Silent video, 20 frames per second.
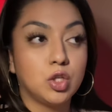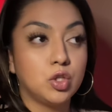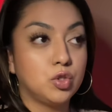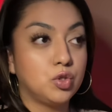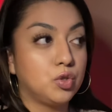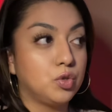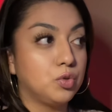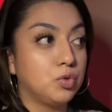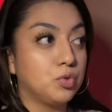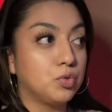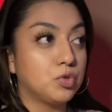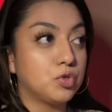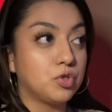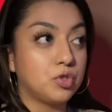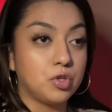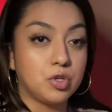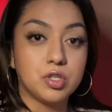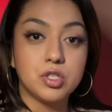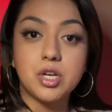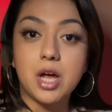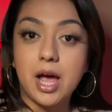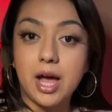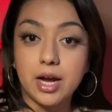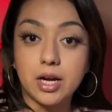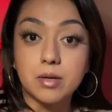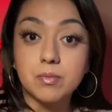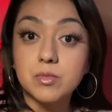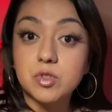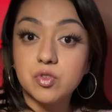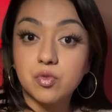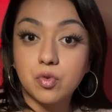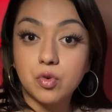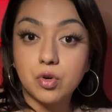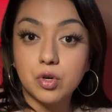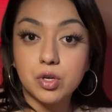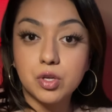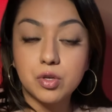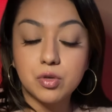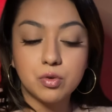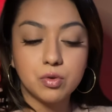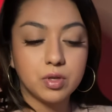to search items for you.